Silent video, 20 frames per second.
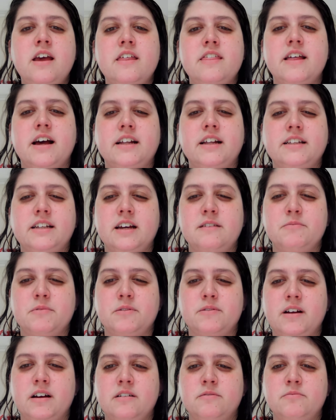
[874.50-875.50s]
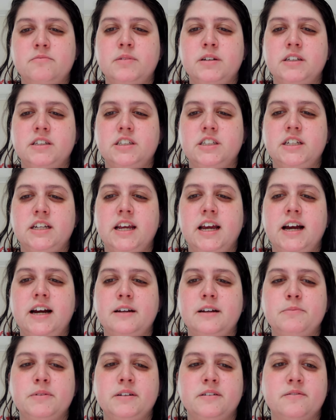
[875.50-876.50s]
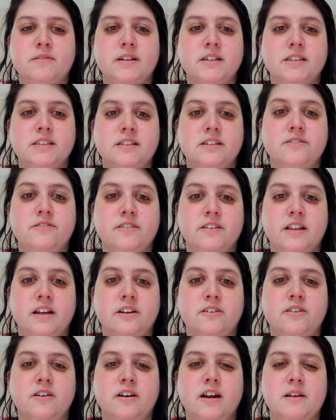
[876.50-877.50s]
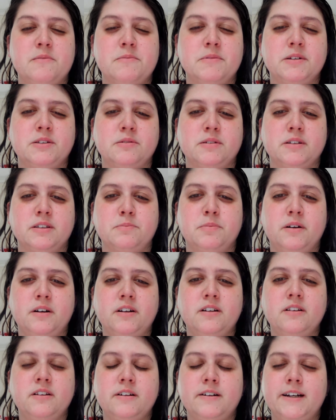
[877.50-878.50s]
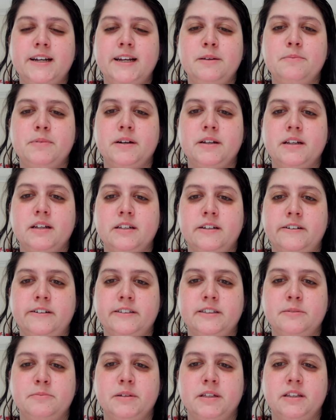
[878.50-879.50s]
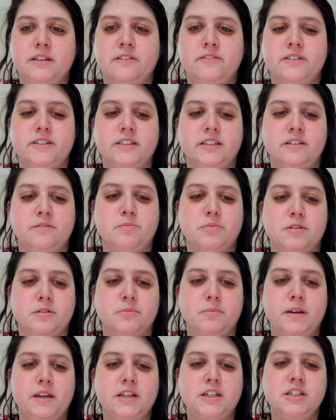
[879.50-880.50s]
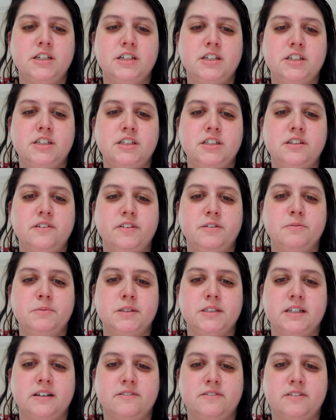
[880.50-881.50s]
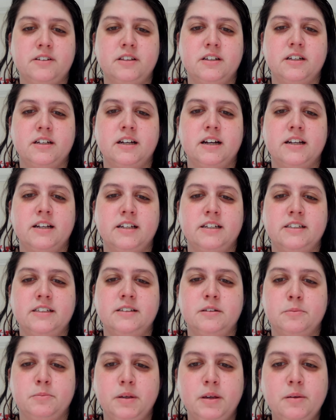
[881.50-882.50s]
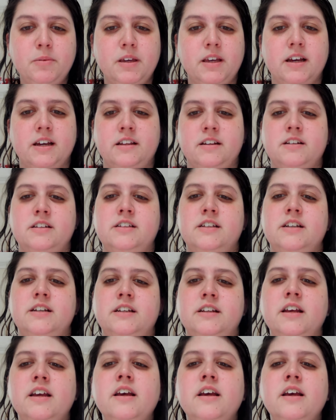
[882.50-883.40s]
that time around, but she had been arrested for that crime as well as burglary, but ultimately received probation just a few months after the gun in, the BB gun incident.